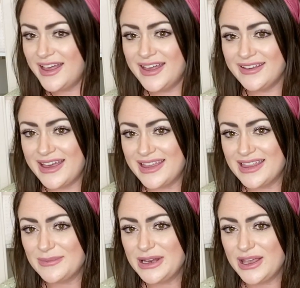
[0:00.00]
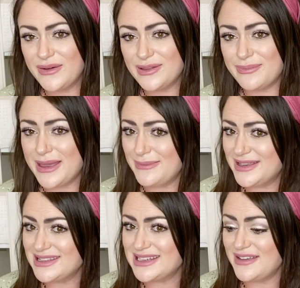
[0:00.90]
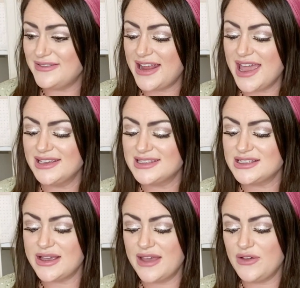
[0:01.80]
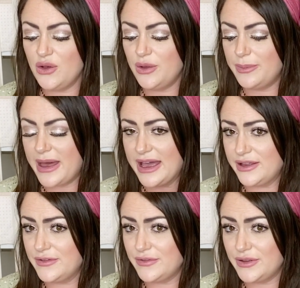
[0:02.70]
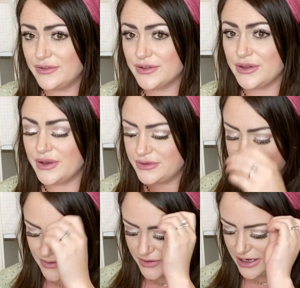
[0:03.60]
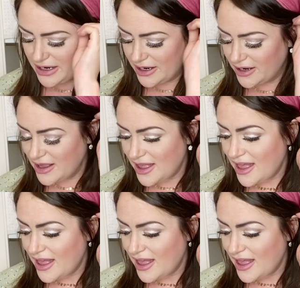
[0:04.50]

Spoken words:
Okay, I think I'm gonna go with baby stuff next. So I have a whole pile full of clothes over here.